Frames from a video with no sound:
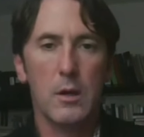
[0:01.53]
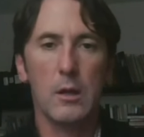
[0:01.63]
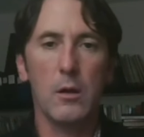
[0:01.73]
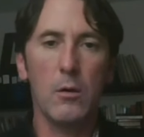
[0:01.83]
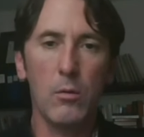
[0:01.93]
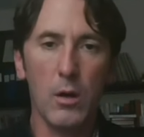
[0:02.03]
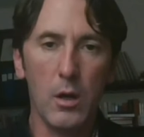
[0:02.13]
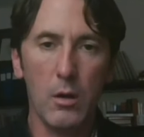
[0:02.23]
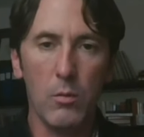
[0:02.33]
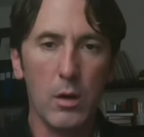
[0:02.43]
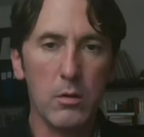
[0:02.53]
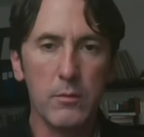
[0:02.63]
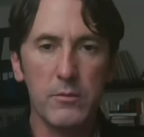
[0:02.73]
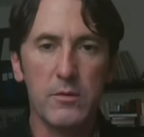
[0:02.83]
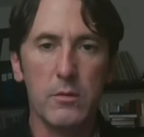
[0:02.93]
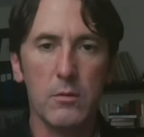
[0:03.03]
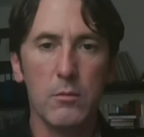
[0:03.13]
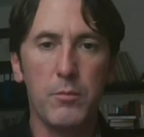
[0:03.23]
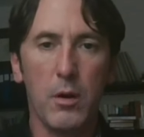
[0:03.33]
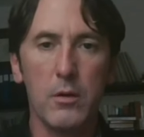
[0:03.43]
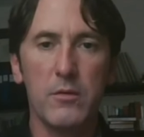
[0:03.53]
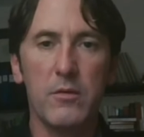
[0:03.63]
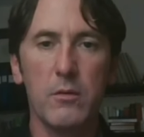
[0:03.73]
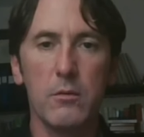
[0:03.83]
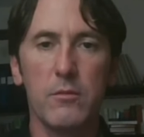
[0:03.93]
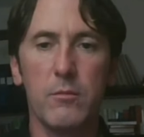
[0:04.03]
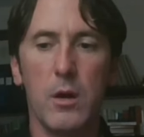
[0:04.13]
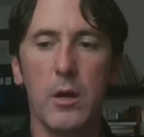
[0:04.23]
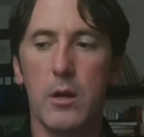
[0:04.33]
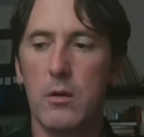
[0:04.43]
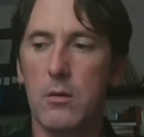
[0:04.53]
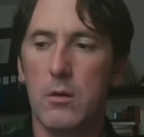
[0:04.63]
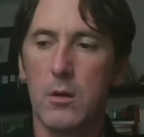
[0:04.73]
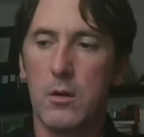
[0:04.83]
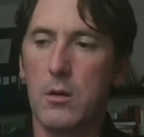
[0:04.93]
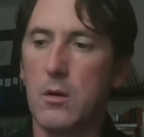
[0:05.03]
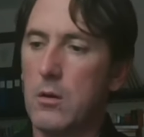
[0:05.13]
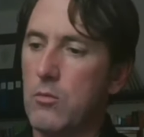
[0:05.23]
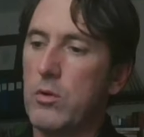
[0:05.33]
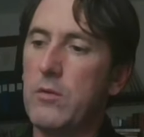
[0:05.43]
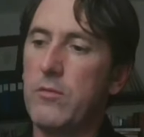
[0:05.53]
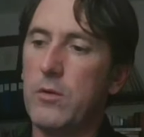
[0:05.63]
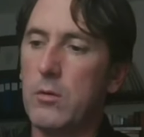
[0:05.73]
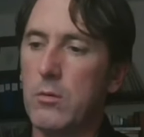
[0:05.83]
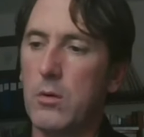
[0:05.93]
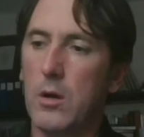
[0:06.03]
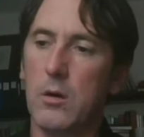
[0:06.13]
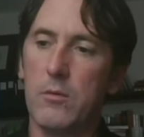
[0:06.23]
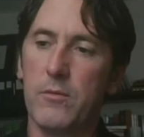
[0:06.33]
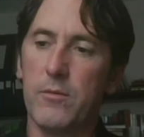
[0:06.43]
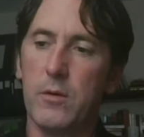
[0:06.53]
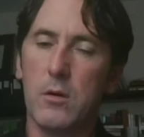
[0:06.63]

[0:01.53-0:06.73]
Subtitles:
Hello, welcome to part two of my review of